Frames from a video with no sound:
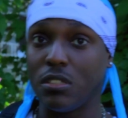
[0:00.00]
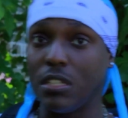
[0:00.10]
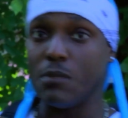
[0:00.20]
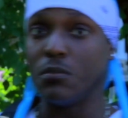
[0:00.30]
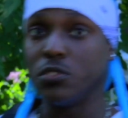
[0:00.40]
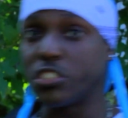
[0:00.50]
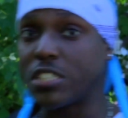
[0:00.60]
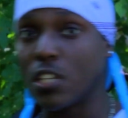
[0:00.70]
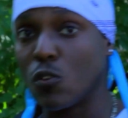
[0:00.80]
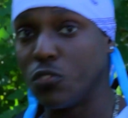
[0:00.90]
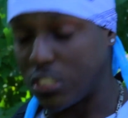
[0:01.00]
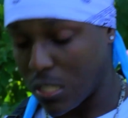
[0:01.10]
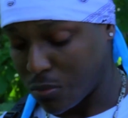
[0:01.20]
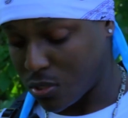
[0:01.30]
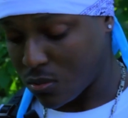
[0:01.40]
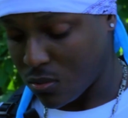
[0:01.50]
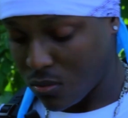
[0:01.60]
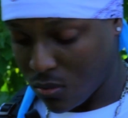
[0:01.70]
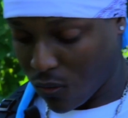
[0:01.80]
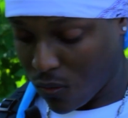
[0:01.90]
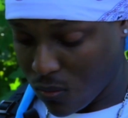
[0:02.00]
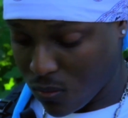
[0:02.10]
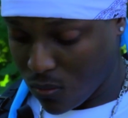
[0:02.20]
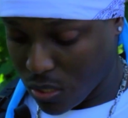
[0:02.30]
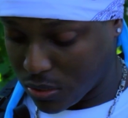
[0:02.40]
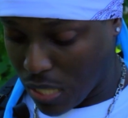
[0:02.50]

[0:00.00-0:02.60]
deep, just taking over gyms. It's